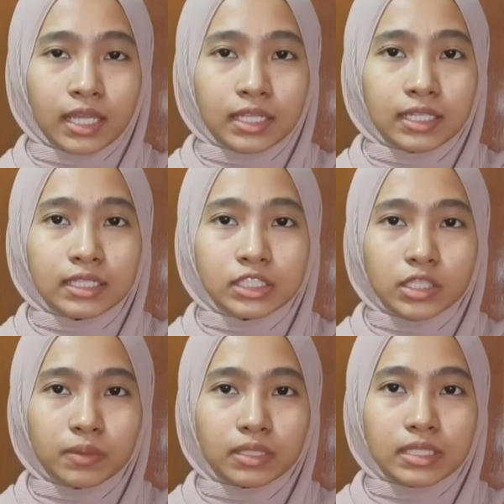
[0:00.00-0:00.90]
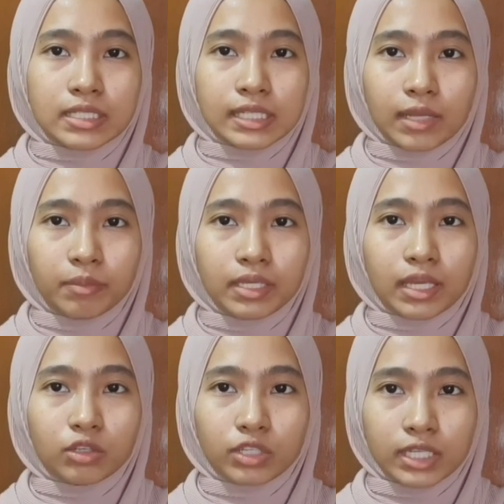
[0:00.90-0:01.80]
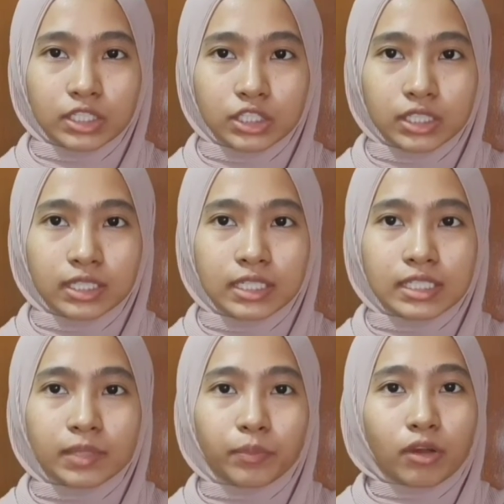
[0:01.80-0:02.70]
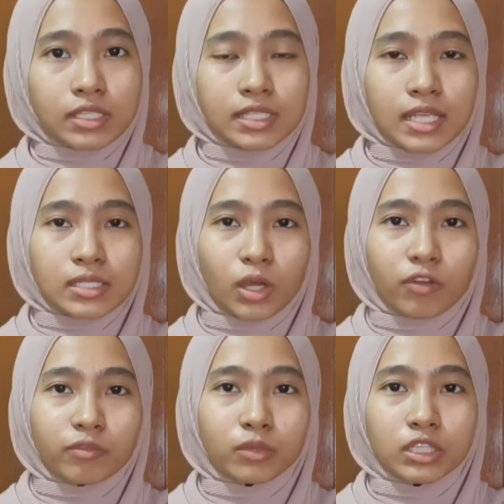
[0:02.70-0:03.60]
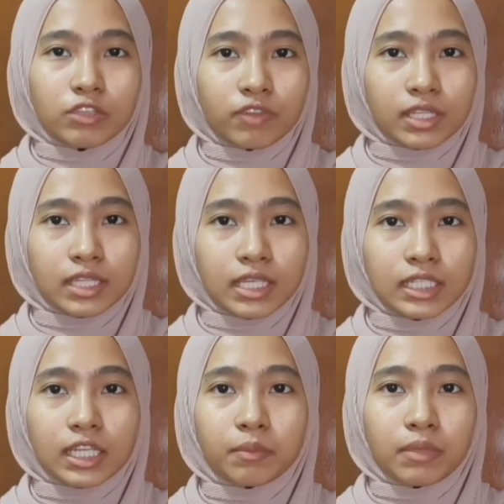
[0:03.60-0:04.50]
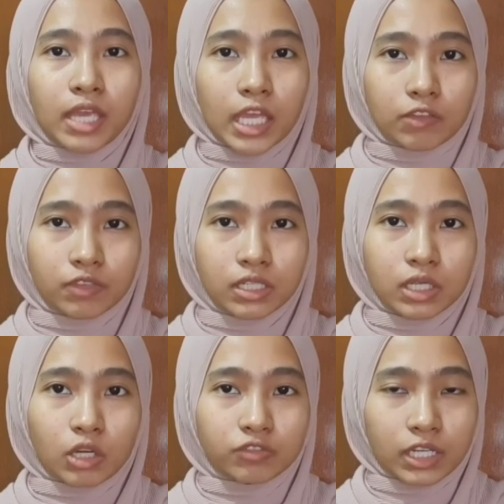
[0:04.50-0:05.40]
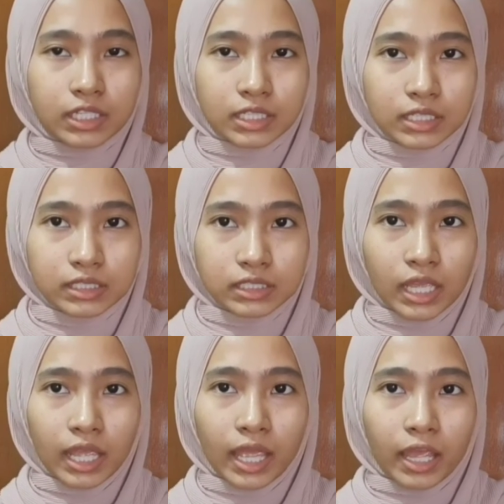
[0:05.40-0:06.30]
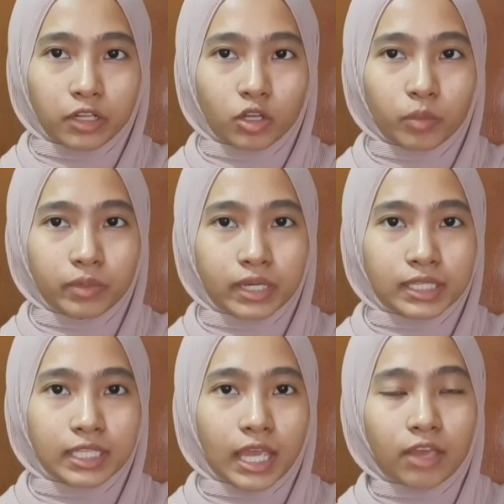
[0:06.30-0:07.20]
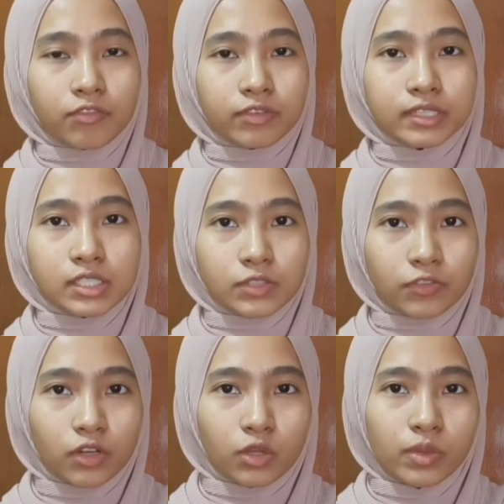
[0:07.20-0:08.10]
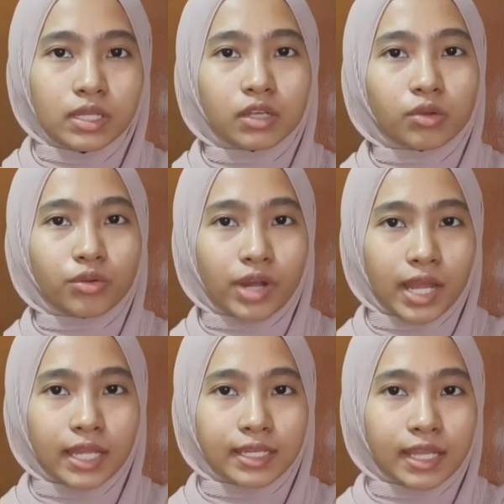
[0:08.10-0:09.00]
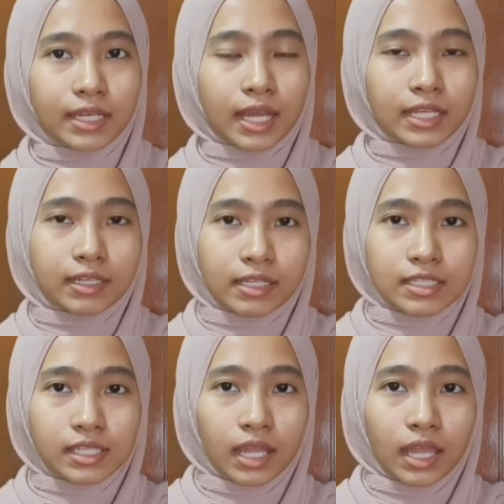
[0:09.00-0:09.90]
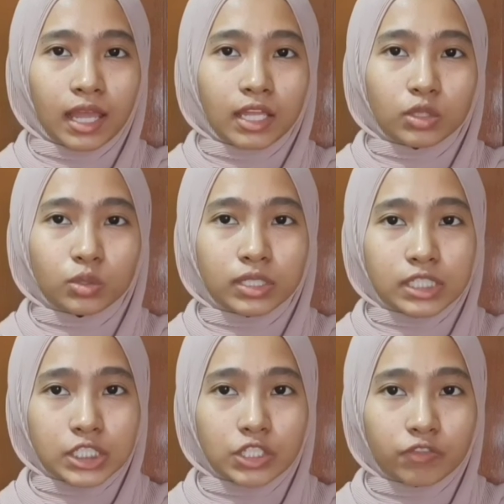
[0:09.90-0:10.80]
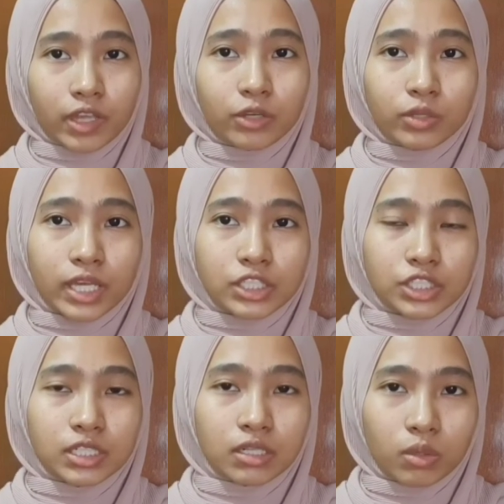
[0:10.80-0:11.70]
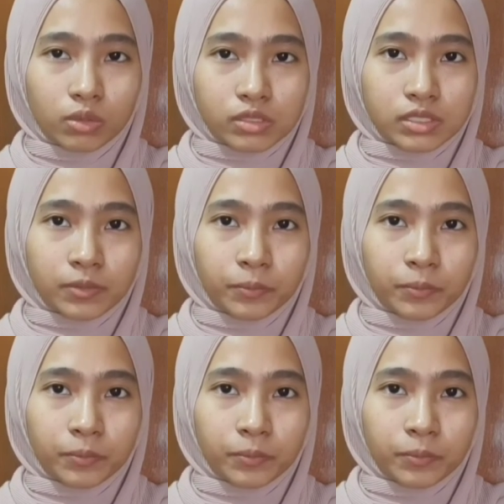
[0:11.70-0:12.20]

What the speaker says: leadership in Islamic education is a process of motivating the behavior of others and cooperating efforts following the Quran and Hadith to achieve educational goals.